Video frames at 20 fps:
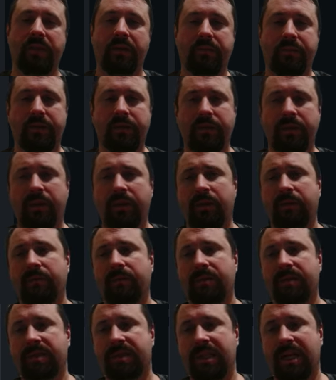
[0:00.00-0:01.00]
If you're new,
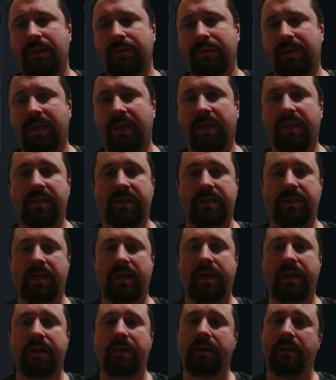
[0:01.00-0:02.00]
start with getting
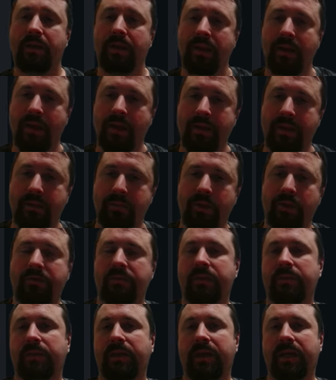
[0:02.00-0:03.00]
started and then
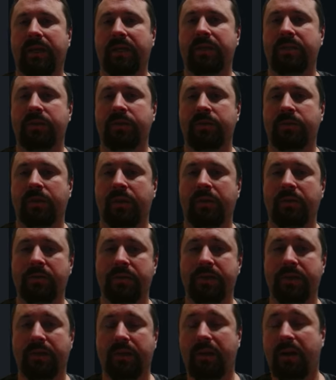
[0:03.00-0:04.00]
move to plugin
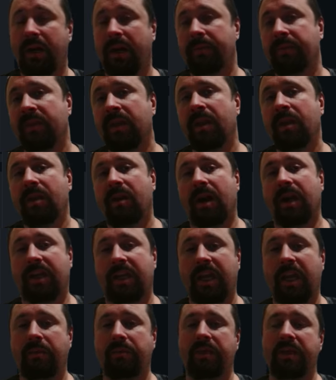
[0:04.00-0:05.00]
tutorials. All right. I
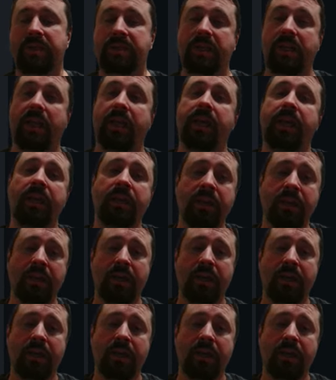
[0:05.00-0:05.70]
keep this clean